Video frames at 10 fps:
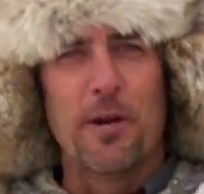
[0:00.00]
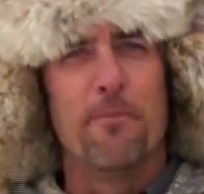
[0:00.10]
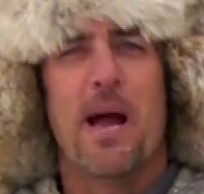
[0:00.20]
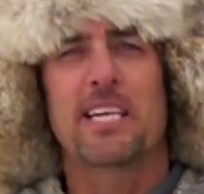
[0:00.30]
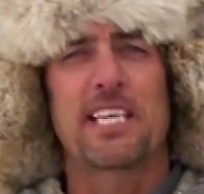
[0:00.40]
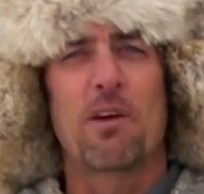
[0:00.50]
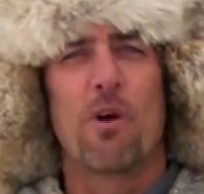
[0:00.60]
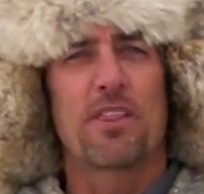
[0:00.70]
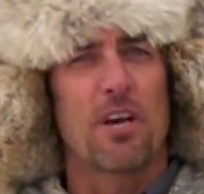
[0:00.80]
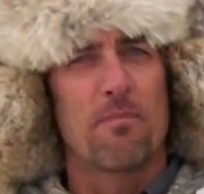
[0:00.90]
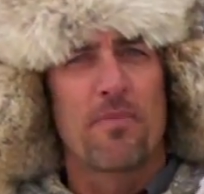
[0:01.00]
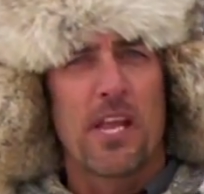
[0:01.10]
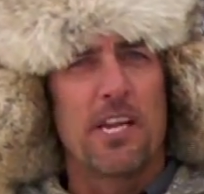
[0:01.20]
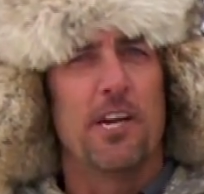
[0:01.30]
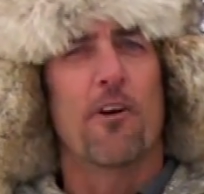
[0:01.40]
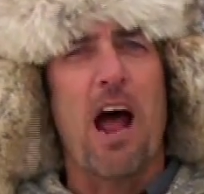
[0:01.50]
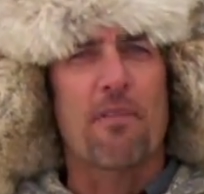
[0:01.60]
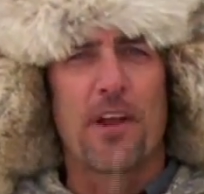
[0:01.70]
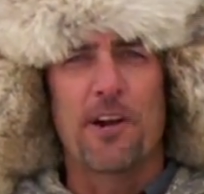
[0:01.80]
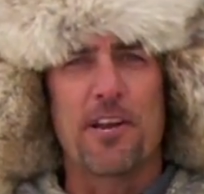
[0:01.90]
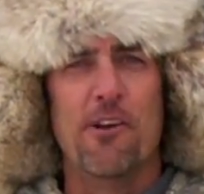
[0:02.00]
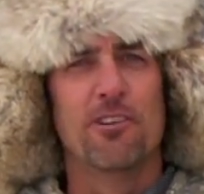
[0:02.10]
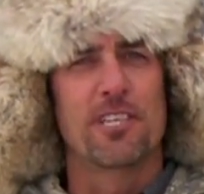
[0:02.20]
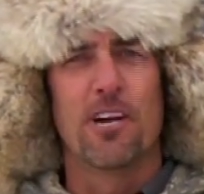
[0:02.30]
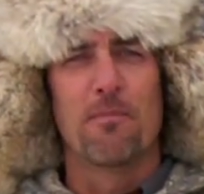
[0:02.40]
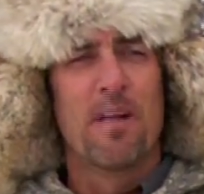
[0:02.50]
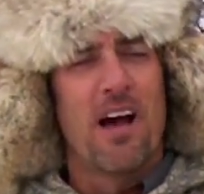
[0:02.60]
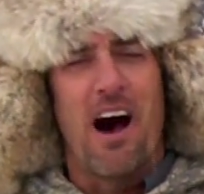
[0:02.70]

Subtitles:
you're messing with them, you're out there using them.